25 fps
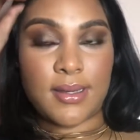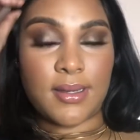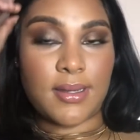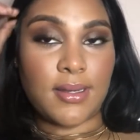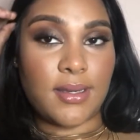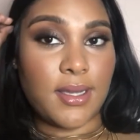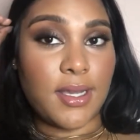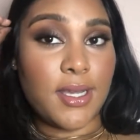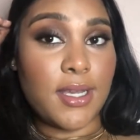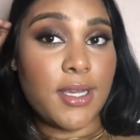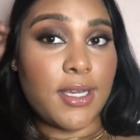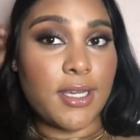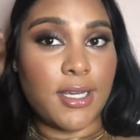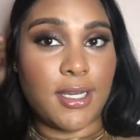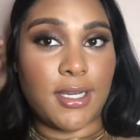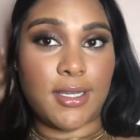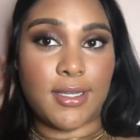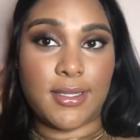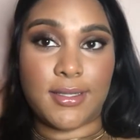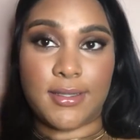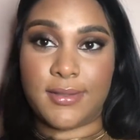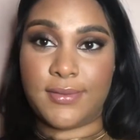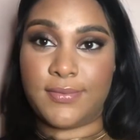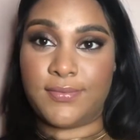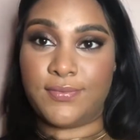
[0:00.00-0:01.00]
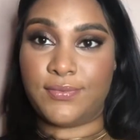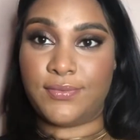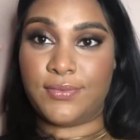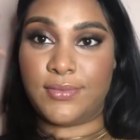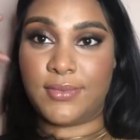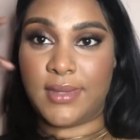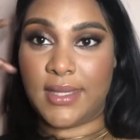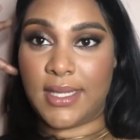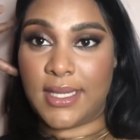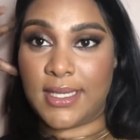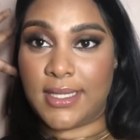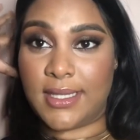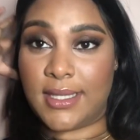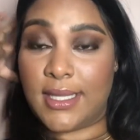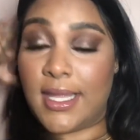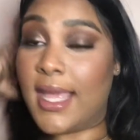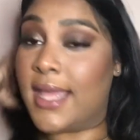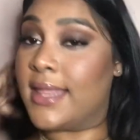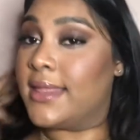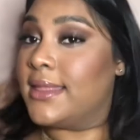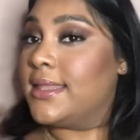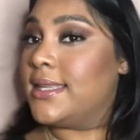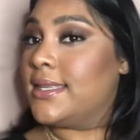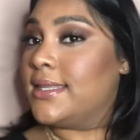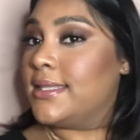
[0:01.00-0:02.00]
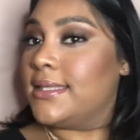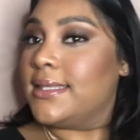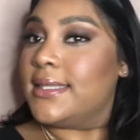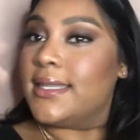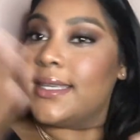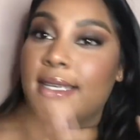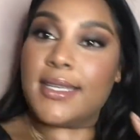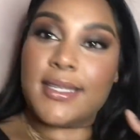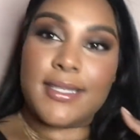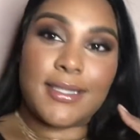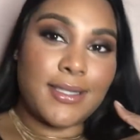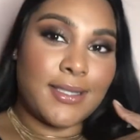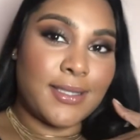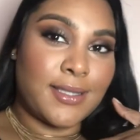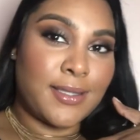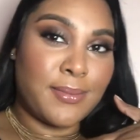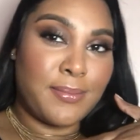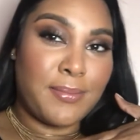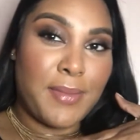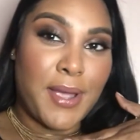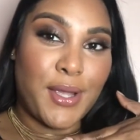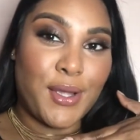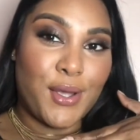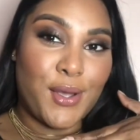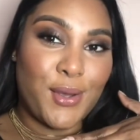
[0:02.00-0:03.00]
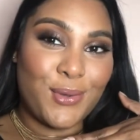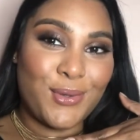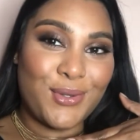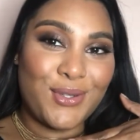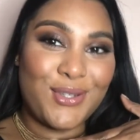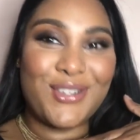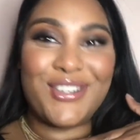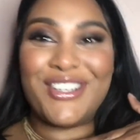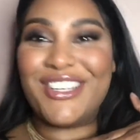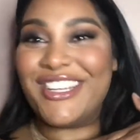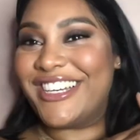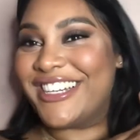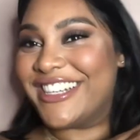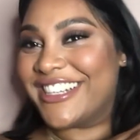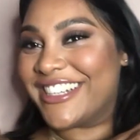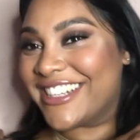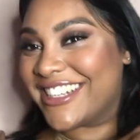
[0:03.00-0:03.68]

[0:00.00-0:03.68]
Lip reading: Yeah, and this is my go-to look.